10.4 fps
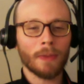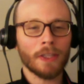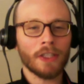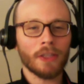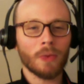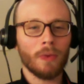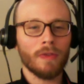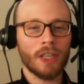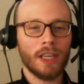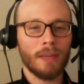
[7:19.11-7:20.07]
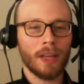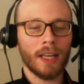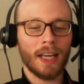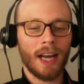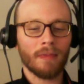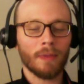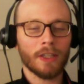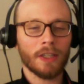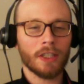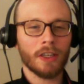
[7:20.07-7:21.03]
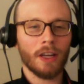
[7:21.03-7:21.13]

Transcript: position is what we've seen him like get out of position